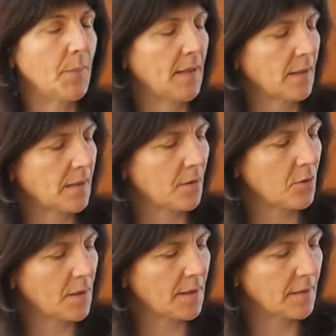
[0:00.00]
pink
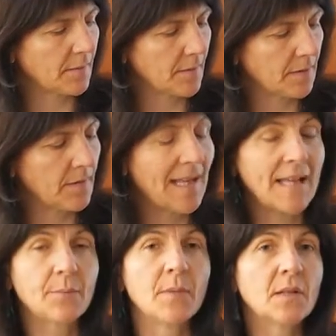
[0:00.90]
salt. It will
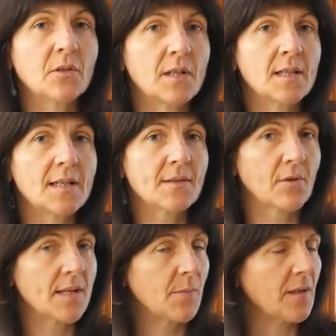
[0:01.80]
add minerals,
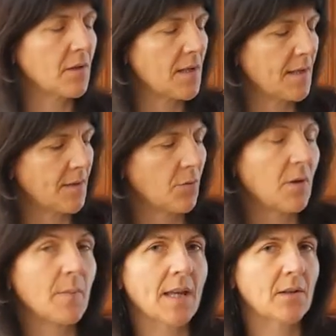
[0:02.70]
trace minerals to
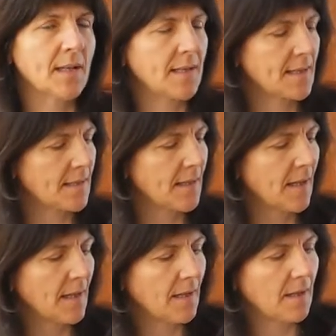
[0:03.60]
the mayonnaise.
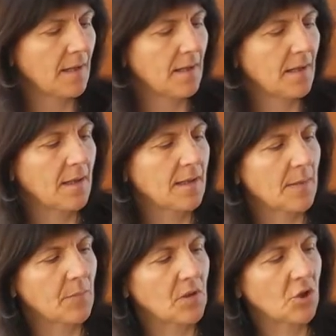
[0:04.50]

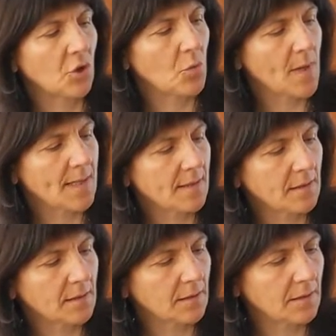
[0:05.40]
Some Dijon
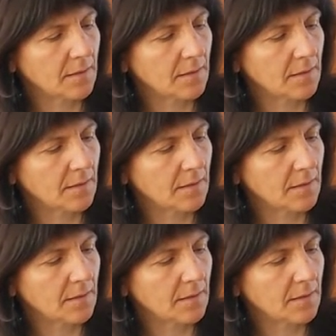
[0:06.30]
mustard.